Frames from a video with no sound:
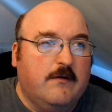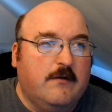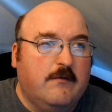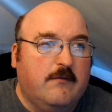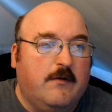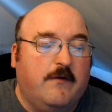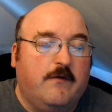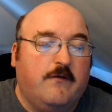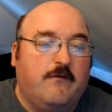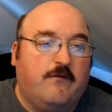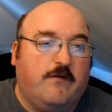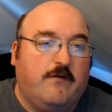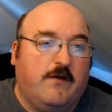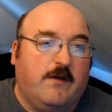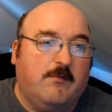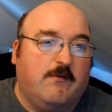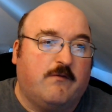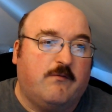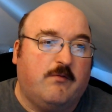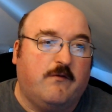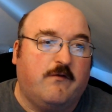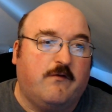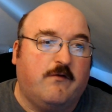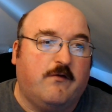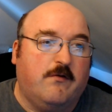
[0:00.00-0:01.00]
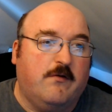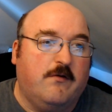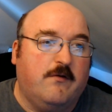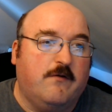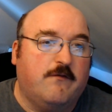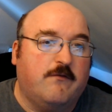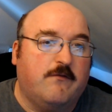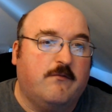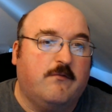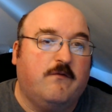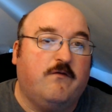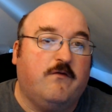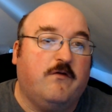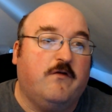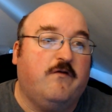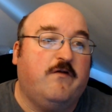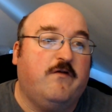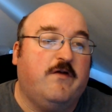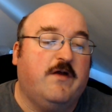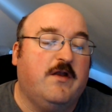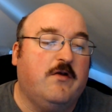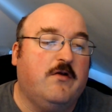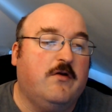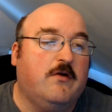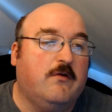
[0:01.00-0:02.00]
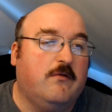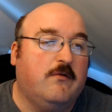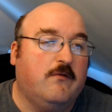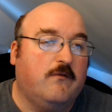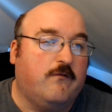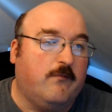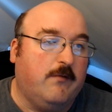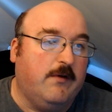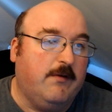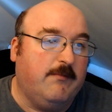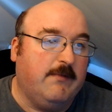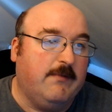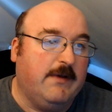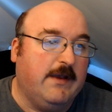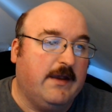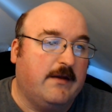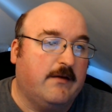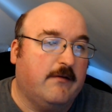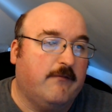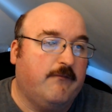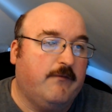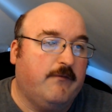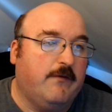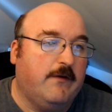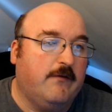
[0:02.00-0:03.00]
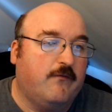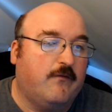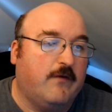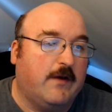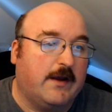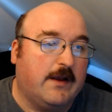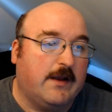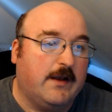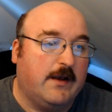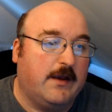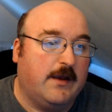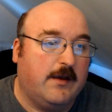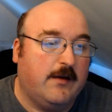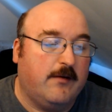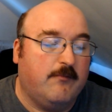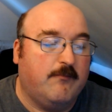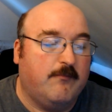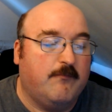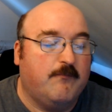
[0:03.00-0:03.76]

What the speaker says: with Samus Returns. It was Nintendo's remake of the second game.